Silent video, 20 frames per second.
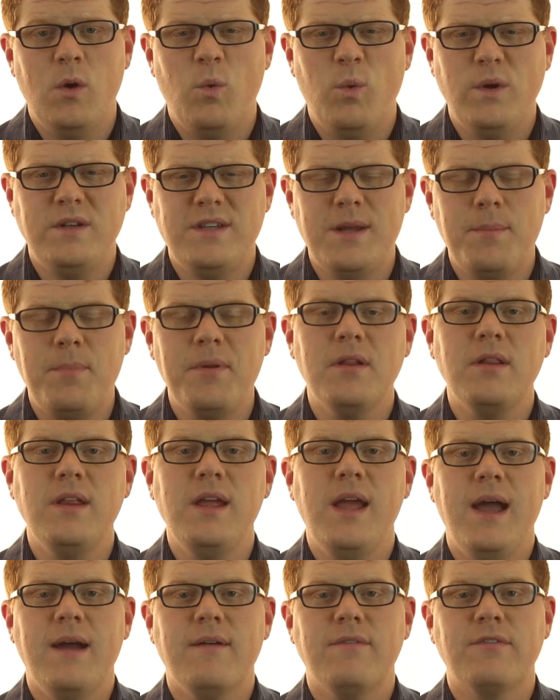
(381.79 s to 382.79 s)
We
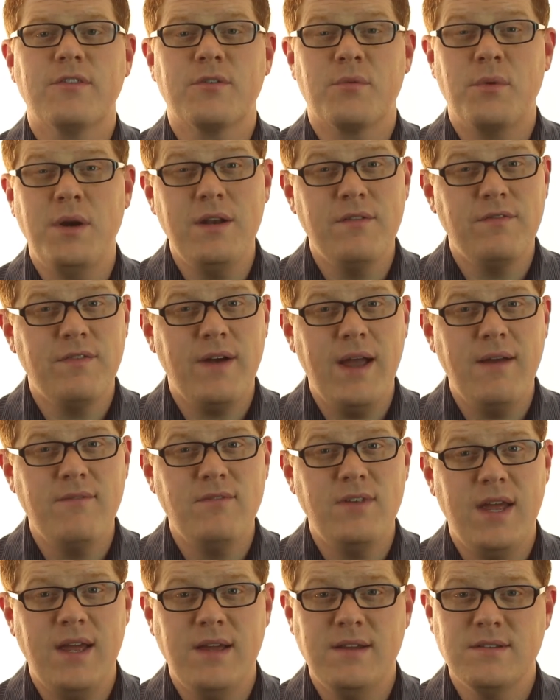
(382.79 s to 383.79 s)
typically have 3 to
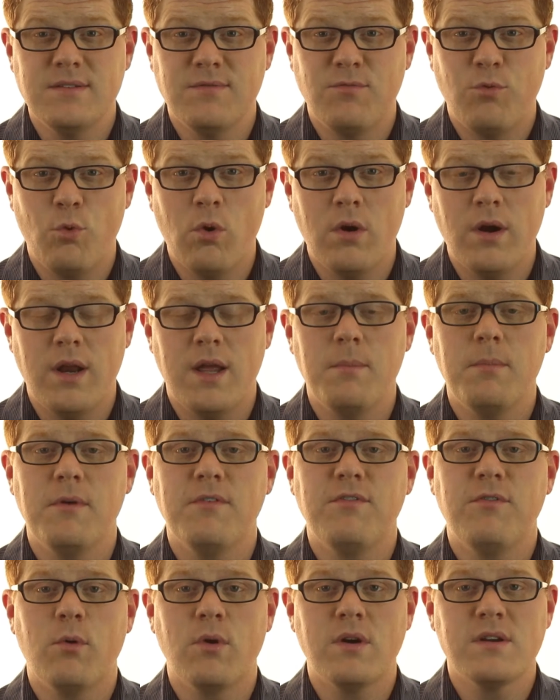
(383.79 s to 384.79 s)
5 days of warning
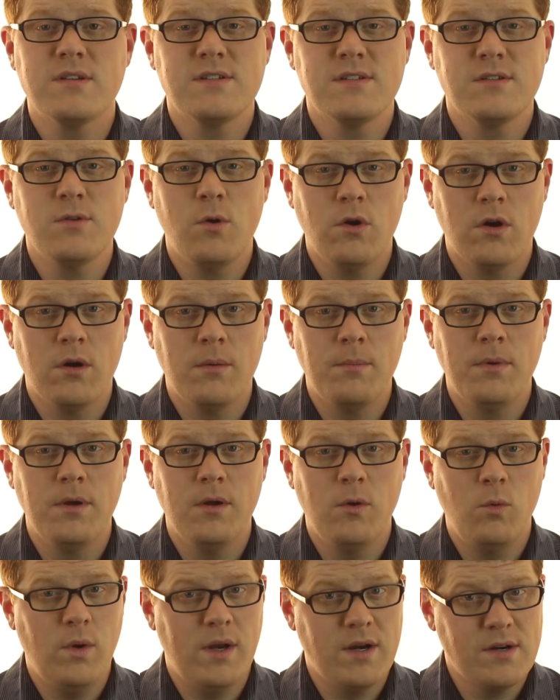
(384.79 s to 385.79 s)
before a storm,
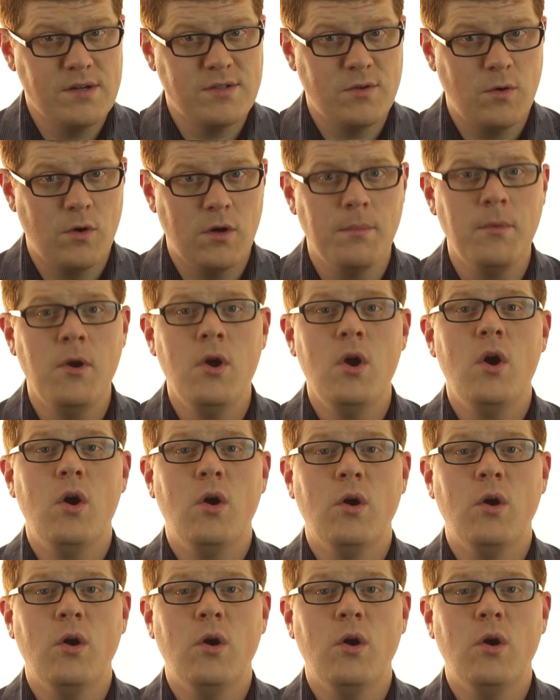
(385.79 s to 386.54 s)
a winter storm,